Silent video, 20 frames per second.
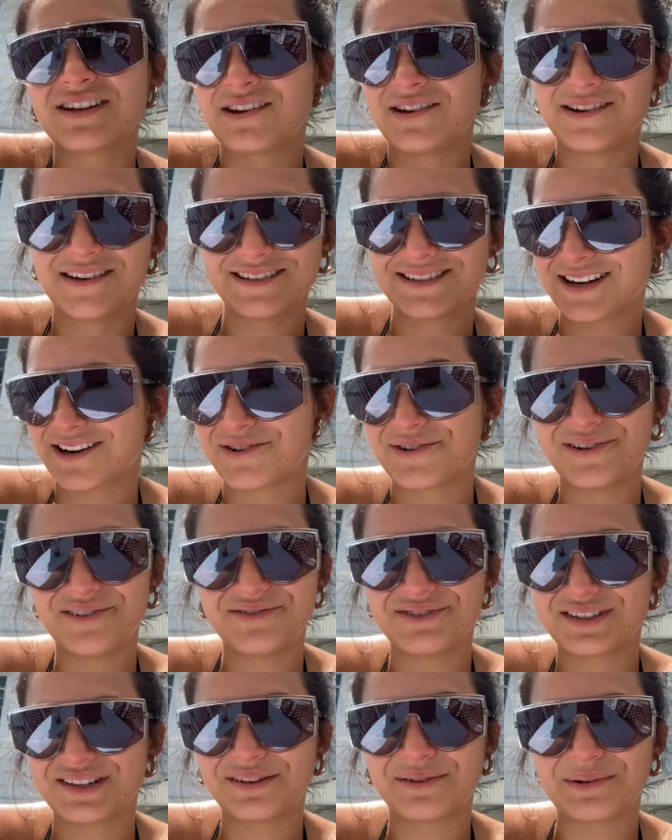to tell you, because I don't know if
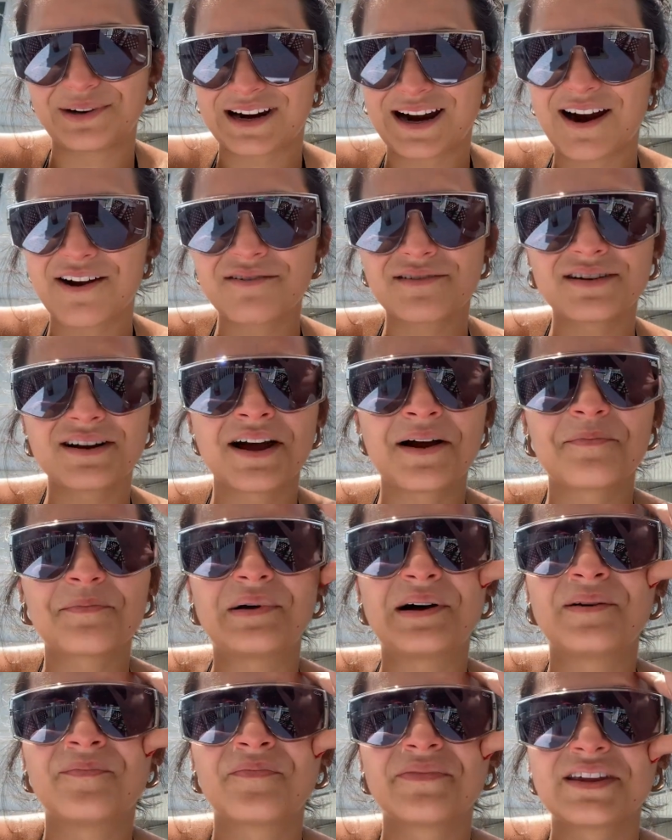it's going to work out or not,
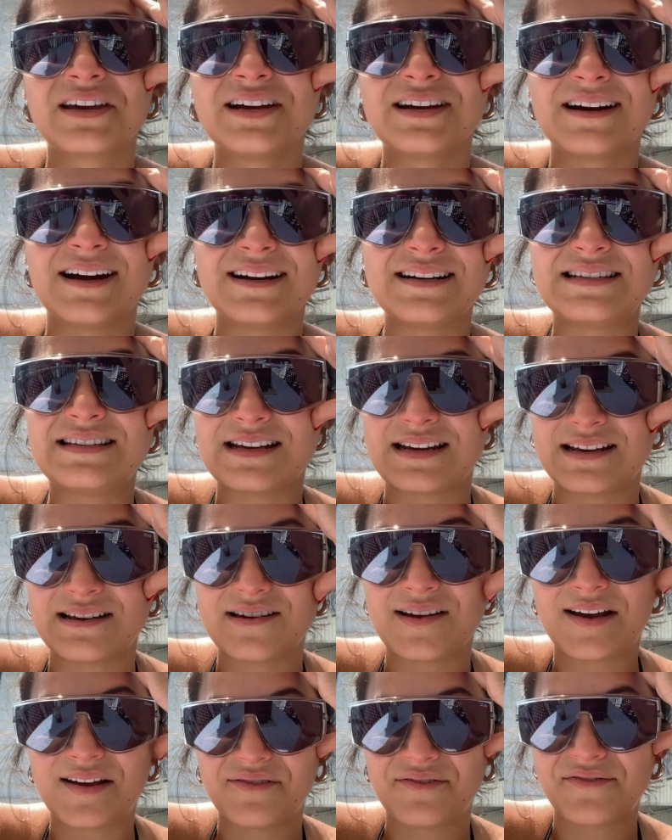but I did
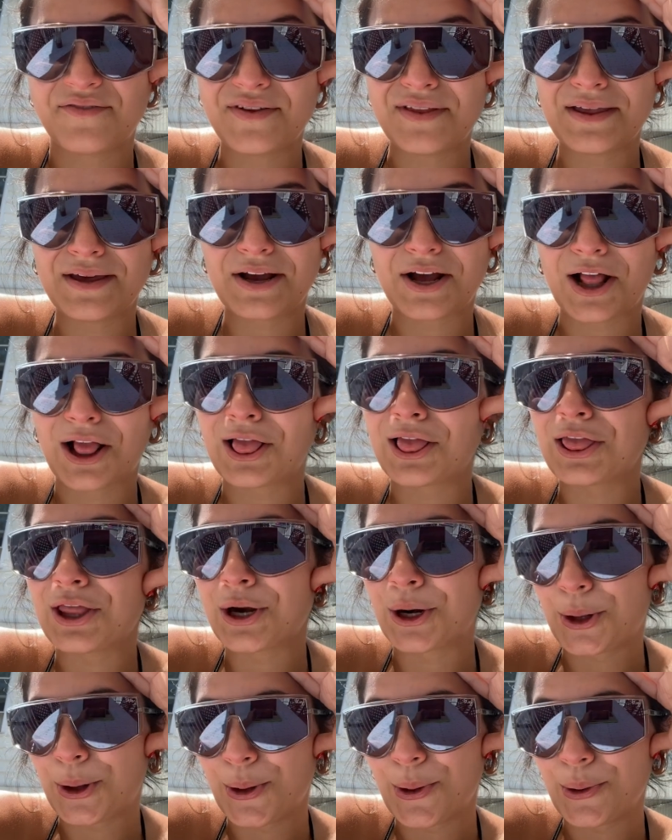it feeling a
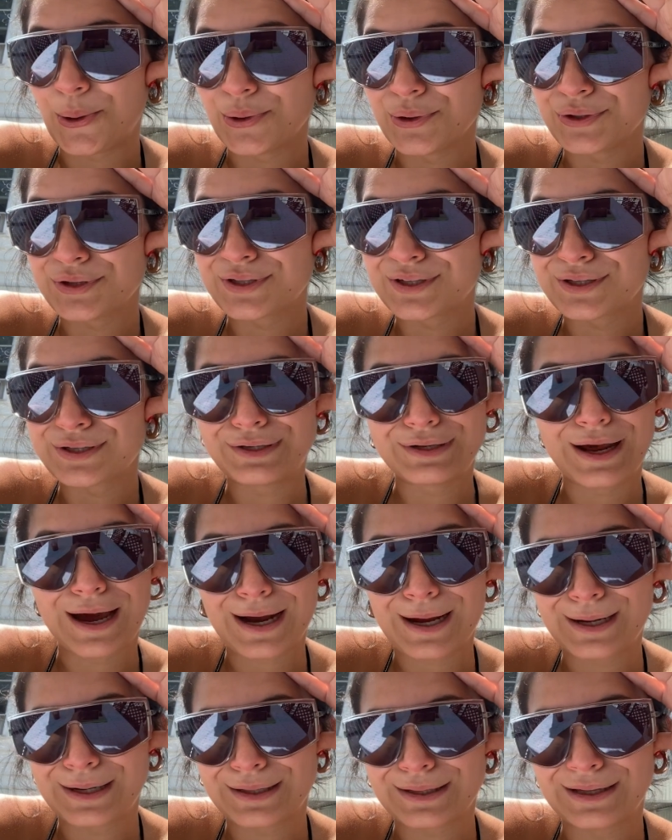little old,
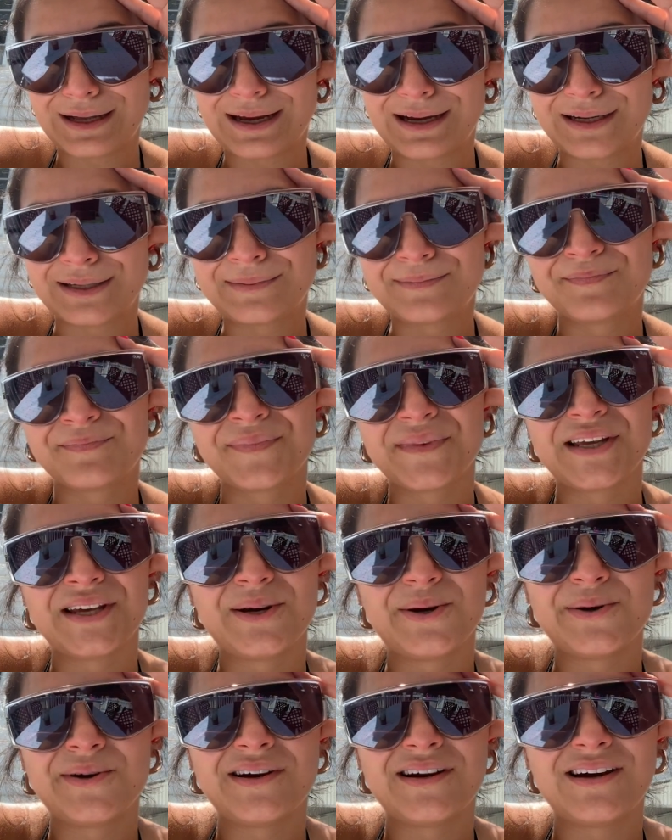not going to lie.
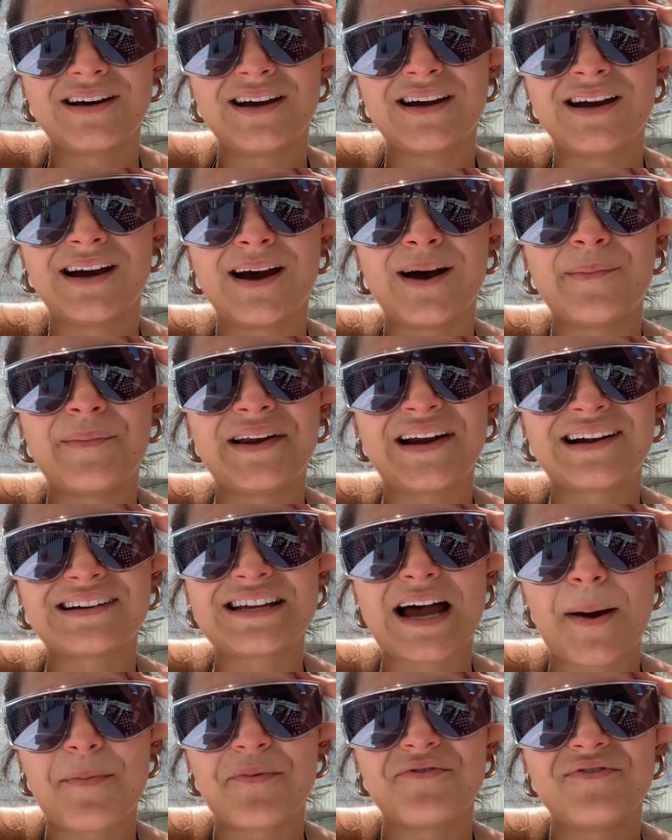And on
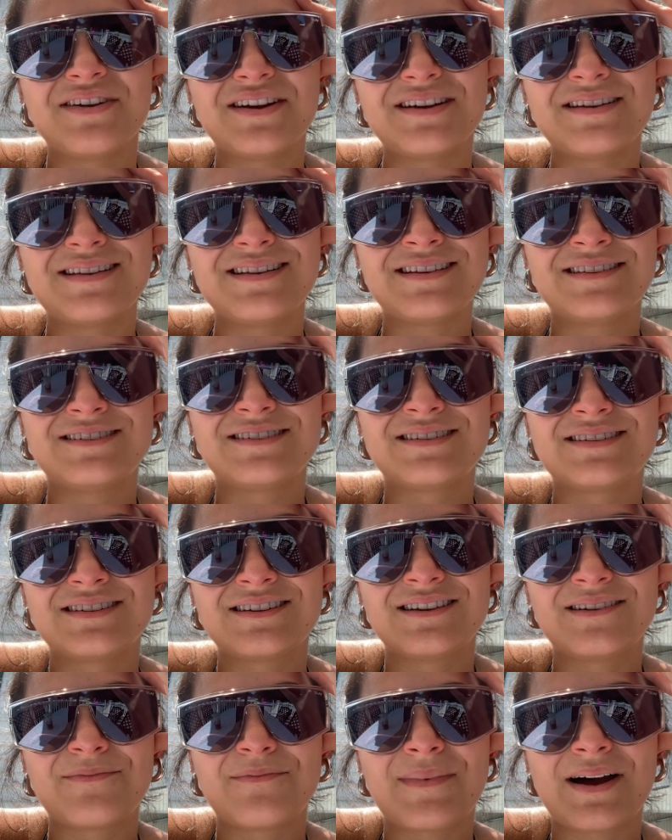top of it, it's
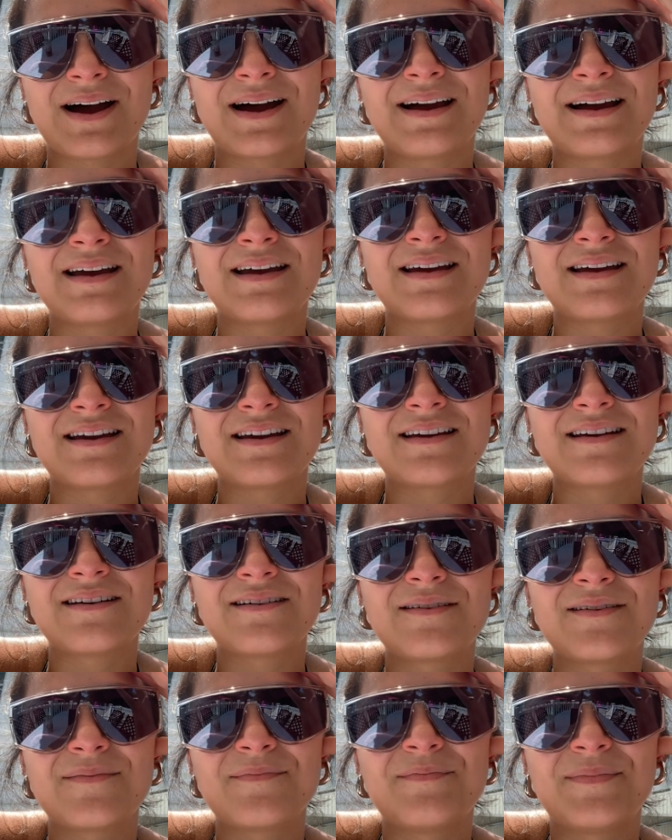my
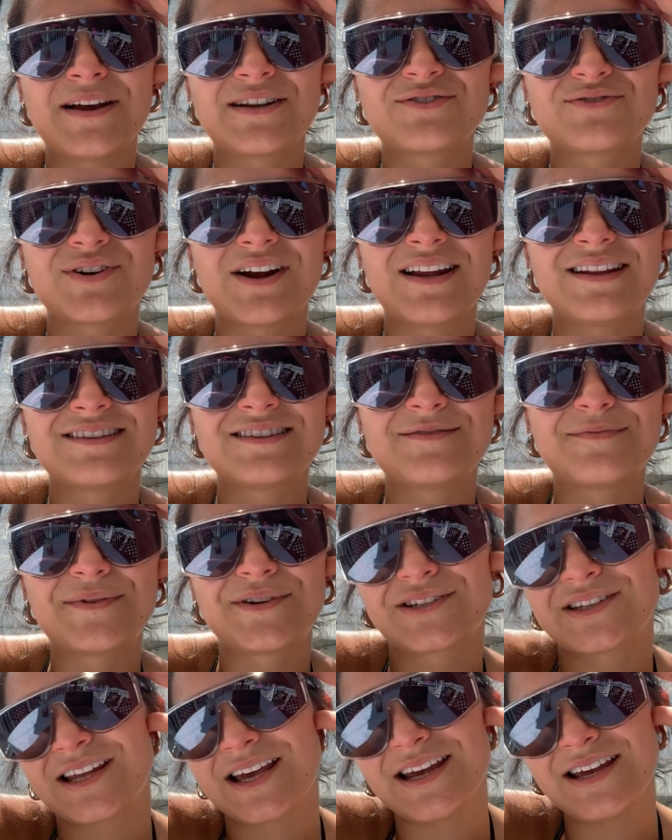best friend's
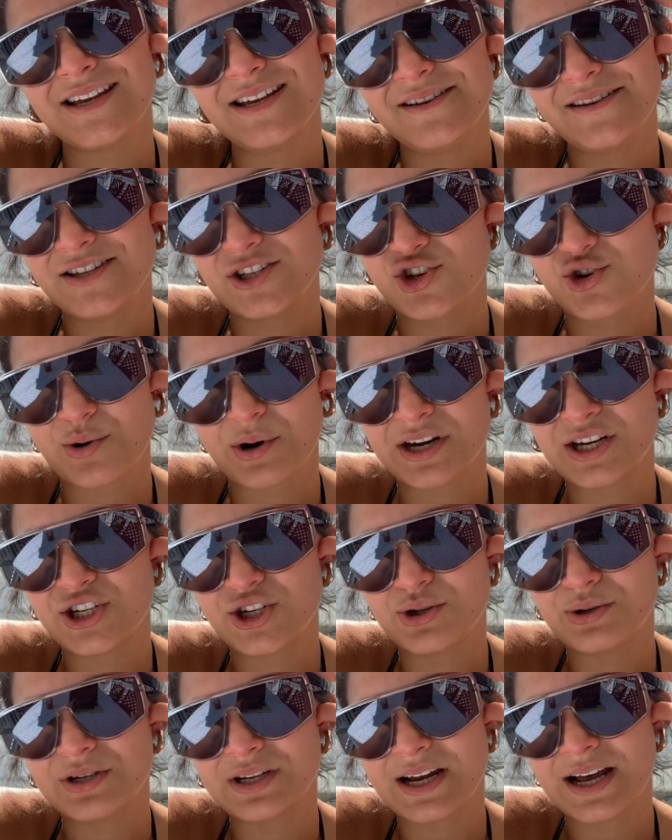birthday. He's
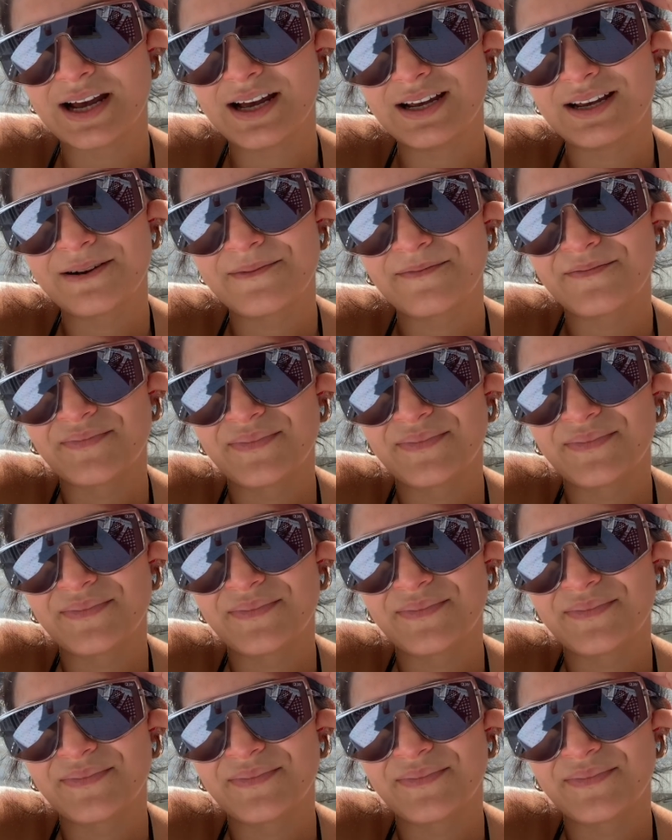22 today,